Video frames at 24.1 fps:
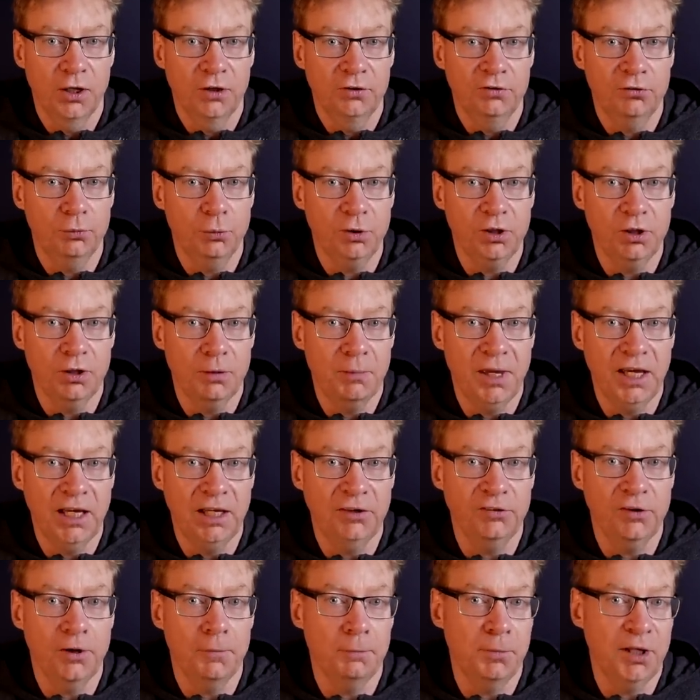Twitter may
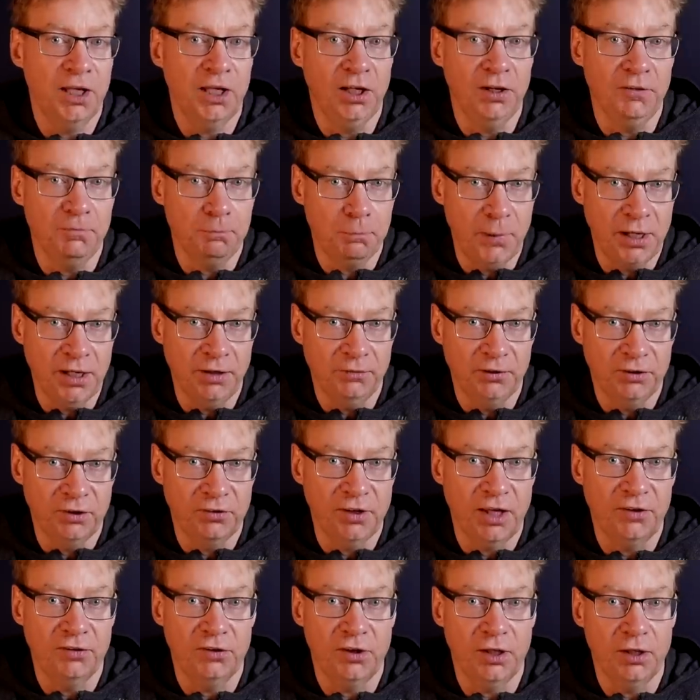end up being of benefit to
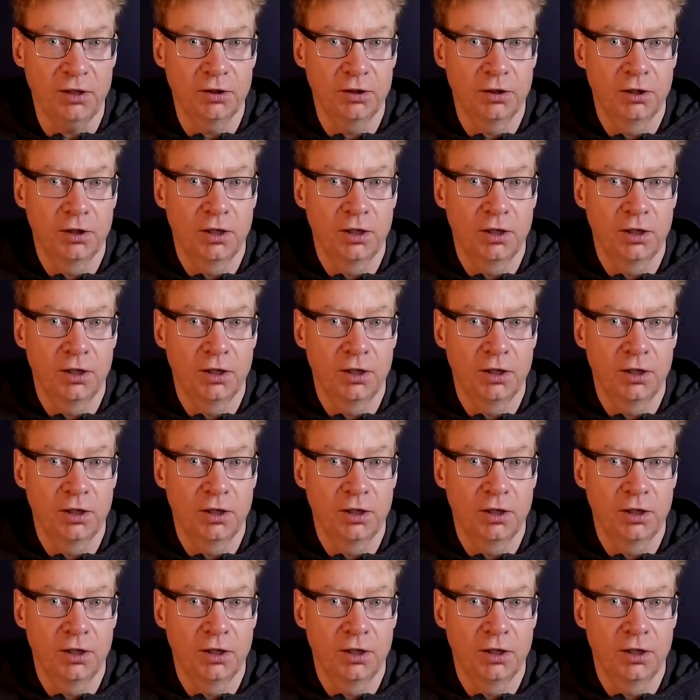Tesla